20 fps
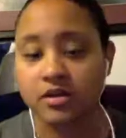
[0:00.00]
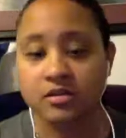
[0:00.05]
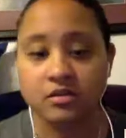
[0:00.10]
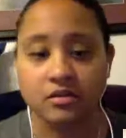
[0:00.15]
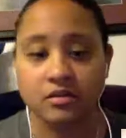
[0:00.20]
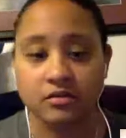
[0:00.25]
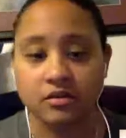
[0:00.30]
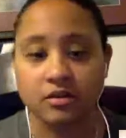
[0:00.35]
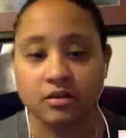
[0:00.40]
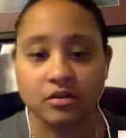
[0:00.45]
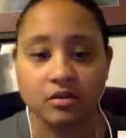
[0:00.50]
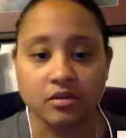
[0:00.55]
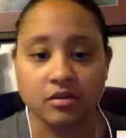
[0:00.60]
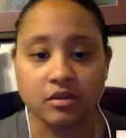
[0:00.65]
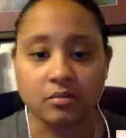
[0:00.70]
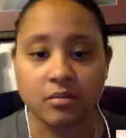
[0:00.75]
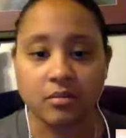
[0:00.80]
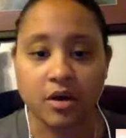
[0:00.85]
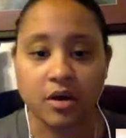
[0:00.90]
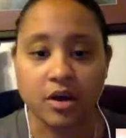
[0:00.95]
of the
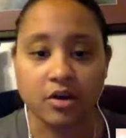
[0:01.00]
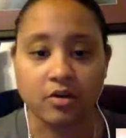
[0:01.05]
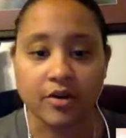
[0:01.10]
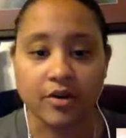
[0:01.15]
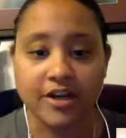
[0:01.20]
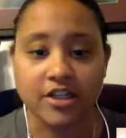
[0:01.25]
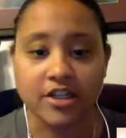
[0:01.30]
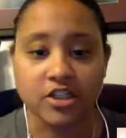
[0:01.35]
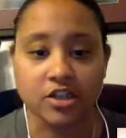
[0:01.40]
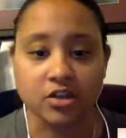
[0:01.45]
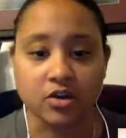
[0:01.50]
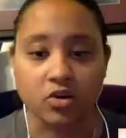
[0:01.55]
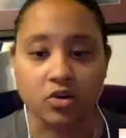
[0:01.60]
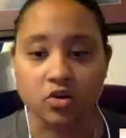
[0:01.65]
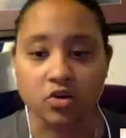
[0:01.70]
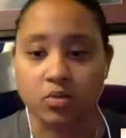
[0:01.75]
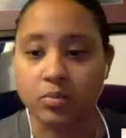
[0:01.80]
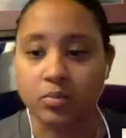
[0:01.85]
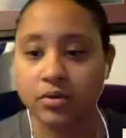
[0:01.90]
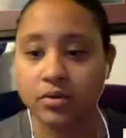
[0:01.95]
moderation
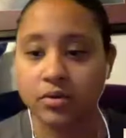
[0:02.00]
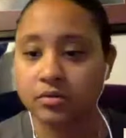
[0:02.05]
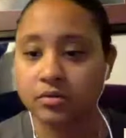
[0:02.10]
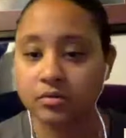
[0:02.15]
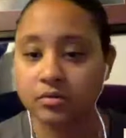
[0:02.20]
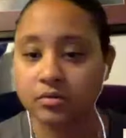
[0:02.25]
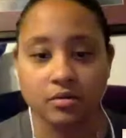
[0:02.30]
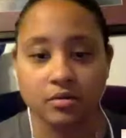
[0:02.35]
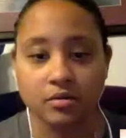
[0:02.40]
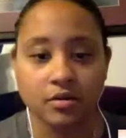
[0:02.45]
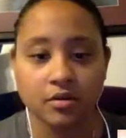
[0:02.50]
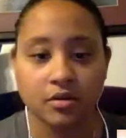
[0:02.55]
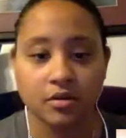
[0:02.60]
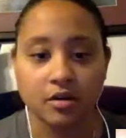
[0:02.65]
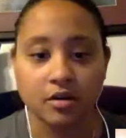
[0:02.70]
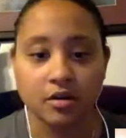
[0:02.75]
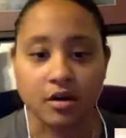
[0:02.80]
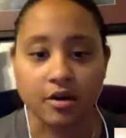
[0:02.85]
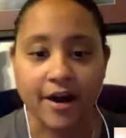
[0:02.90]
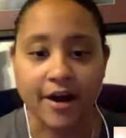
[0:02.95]
group,
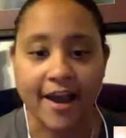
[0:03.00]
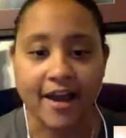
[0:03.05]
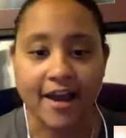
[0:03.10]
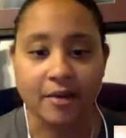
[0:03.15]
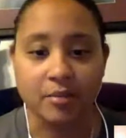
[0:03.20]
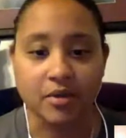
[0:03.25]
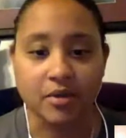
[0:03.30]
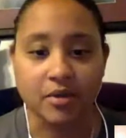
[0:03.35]
our admin